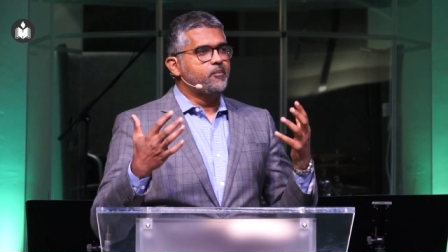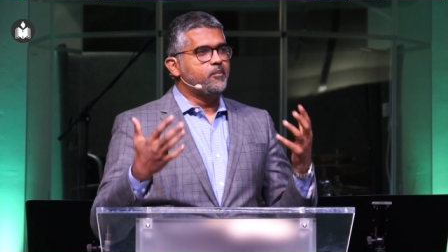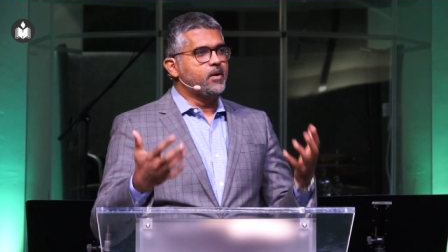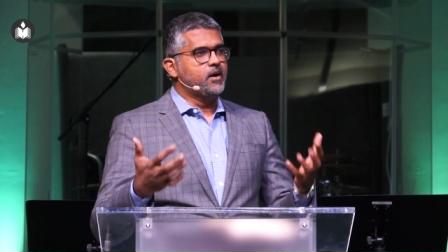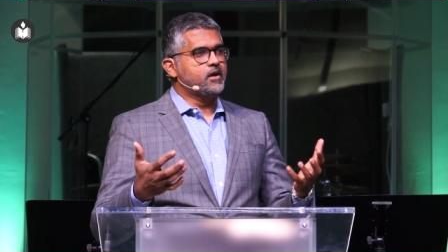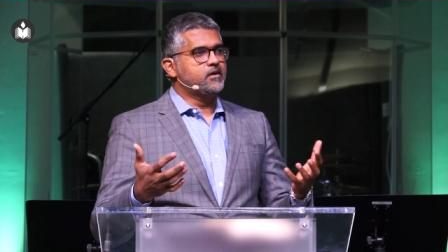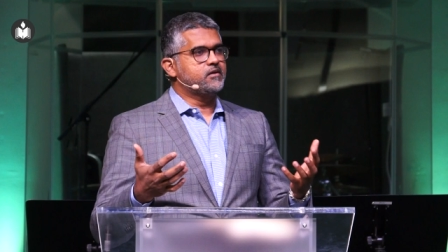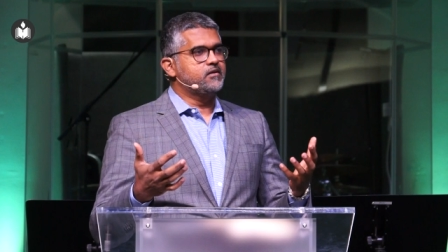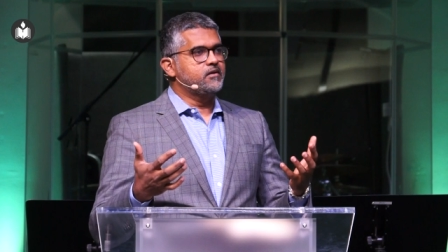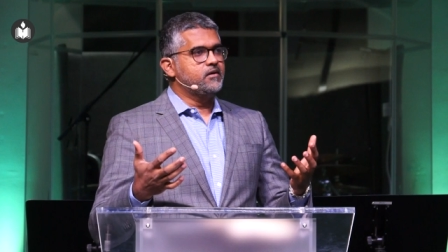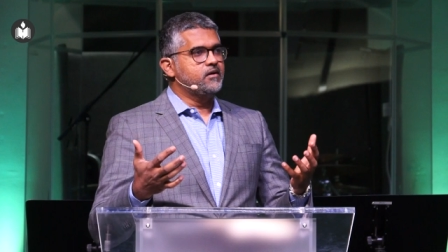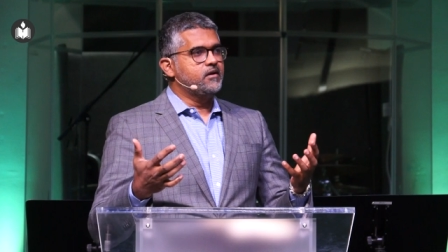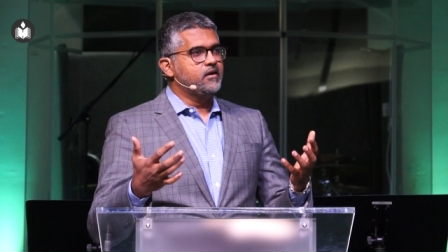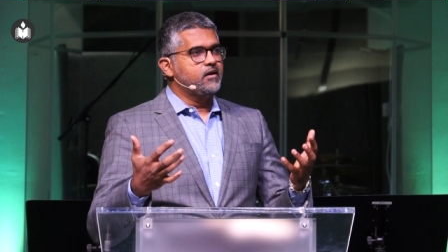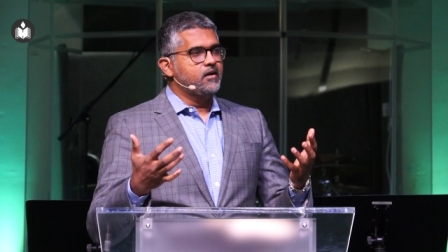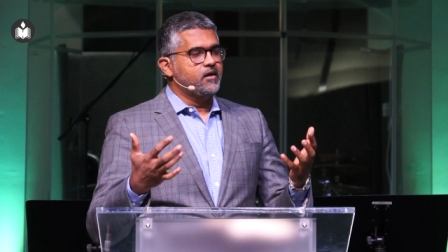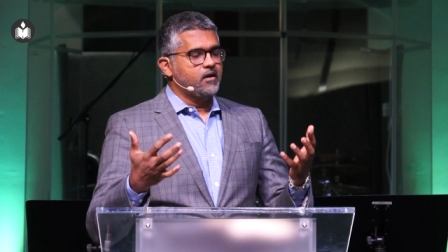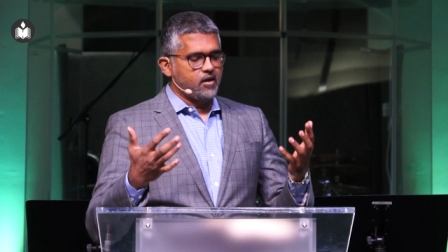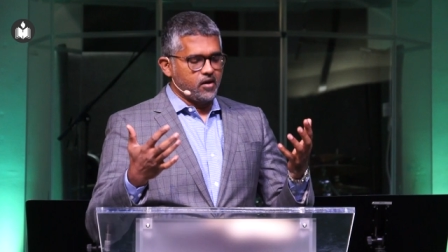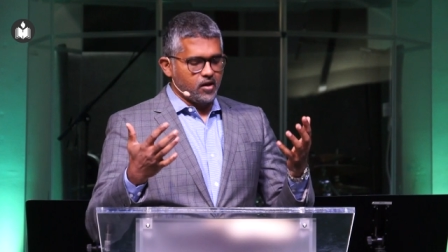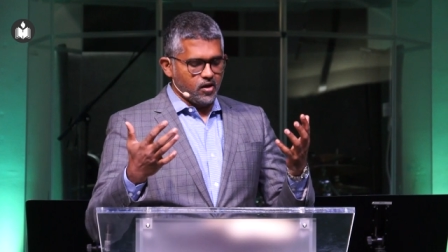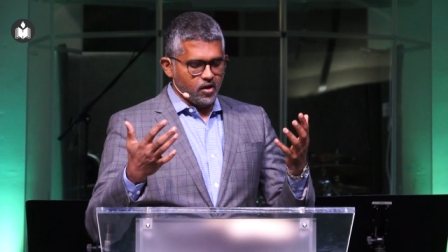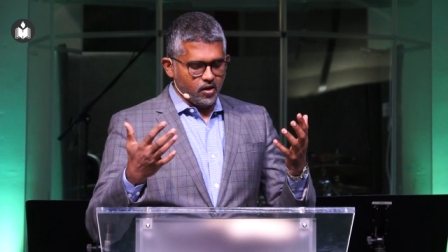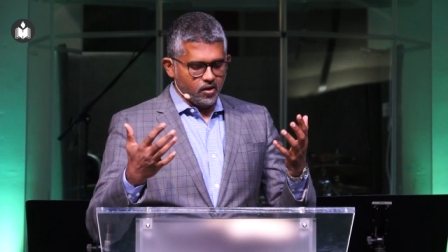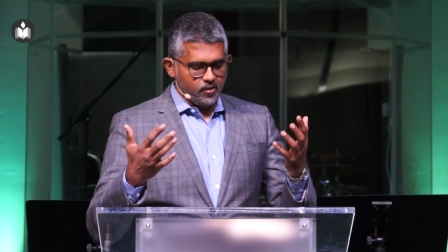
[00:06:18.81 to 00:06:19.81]
But
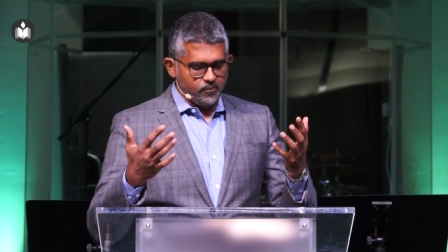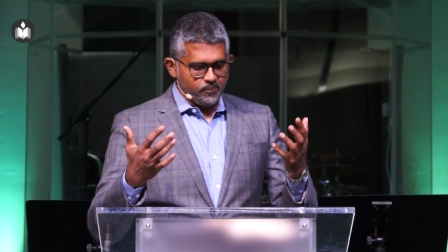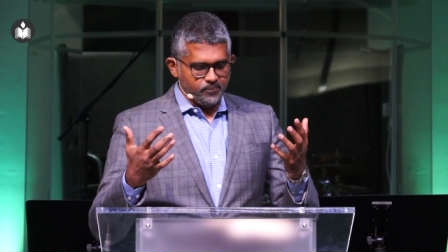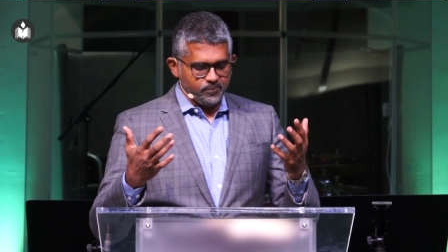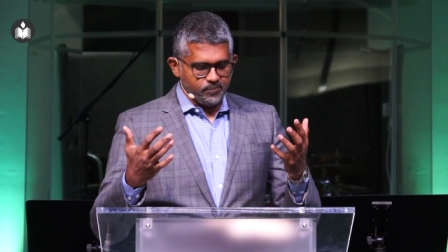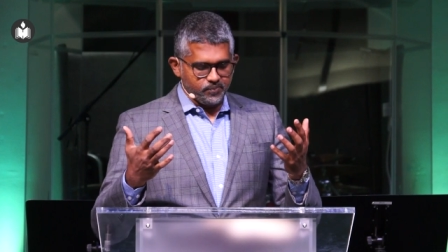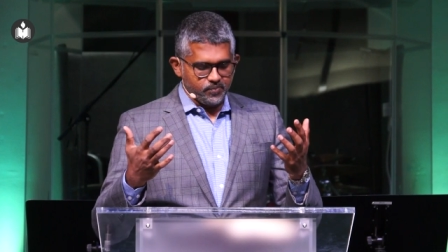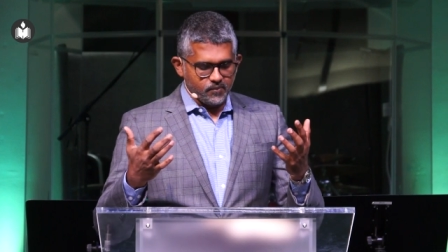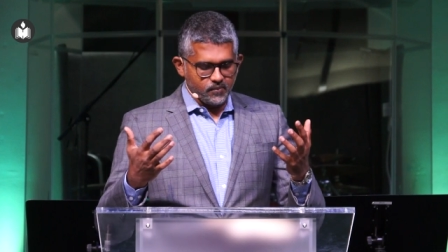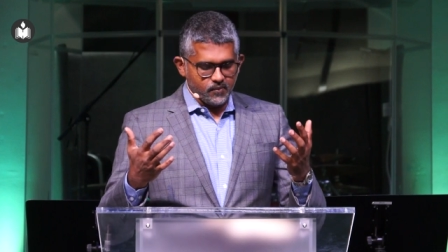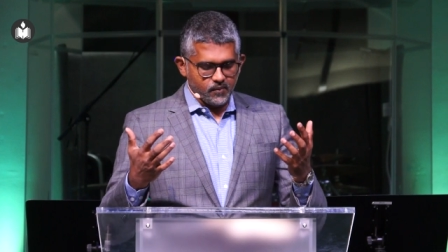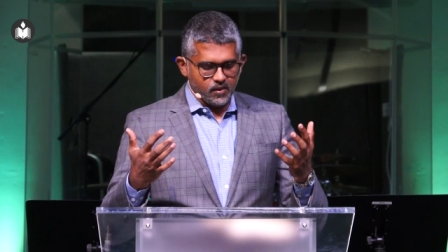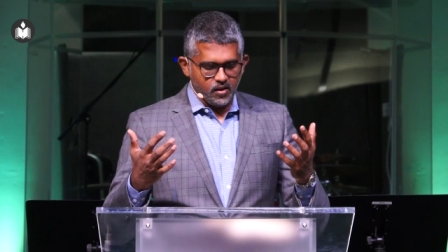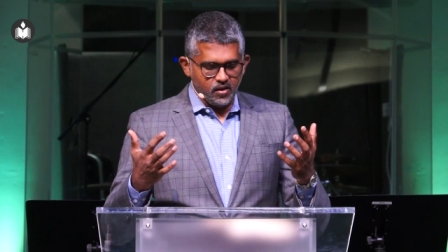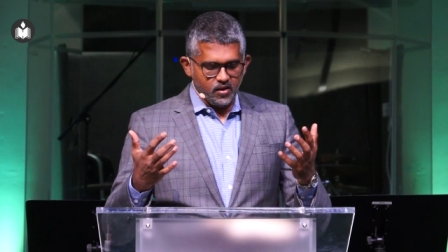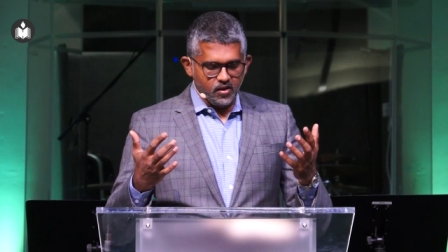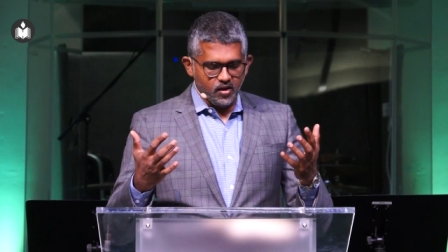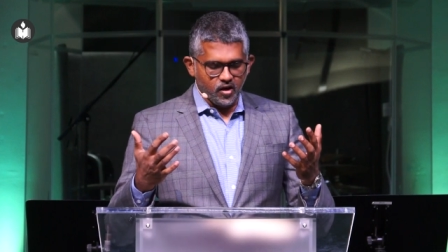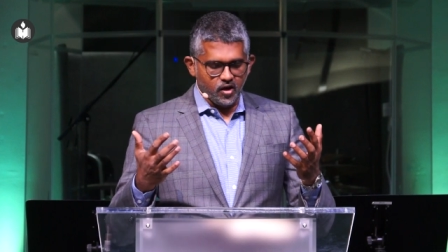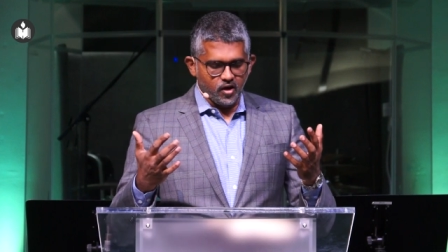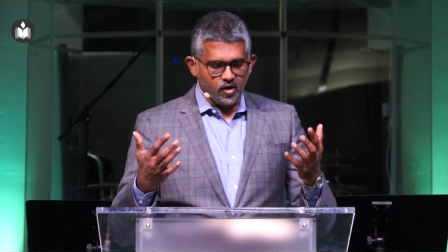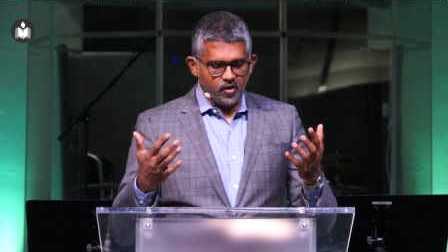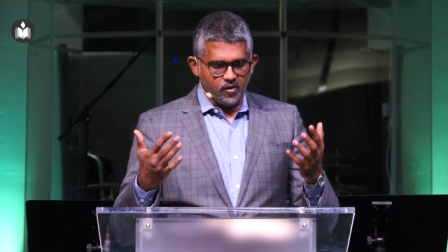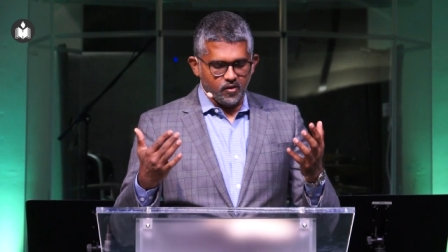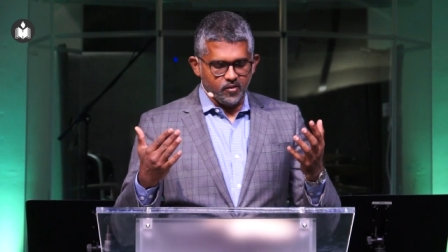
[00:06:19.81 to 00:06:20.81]

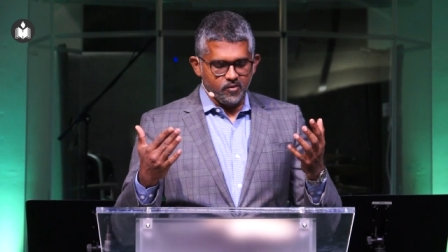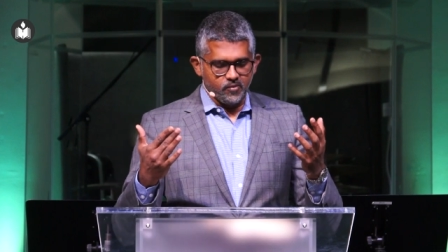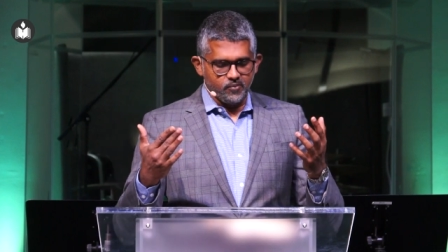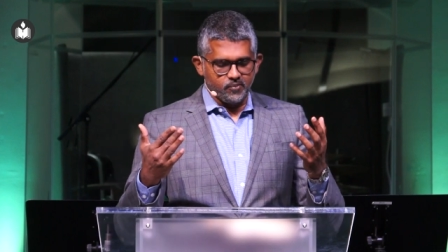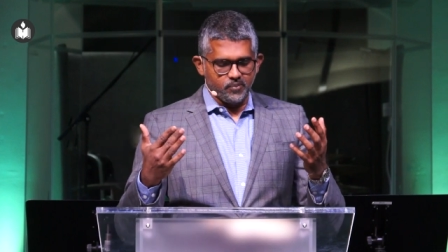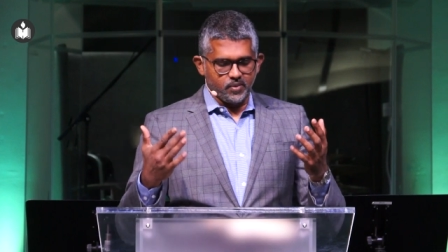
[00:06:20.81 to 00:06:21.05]
uh,